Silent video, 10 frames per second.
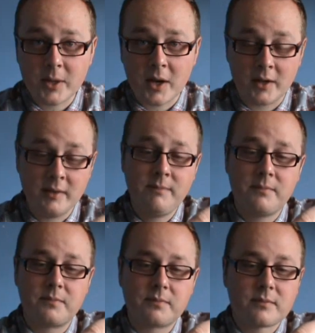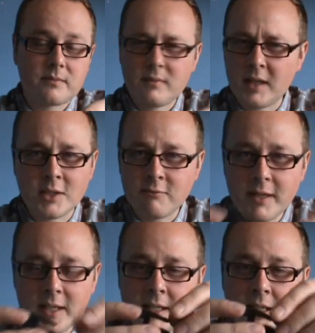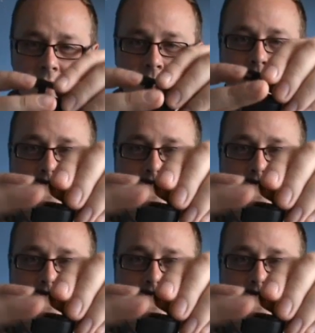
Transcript: put it on. It's really easy.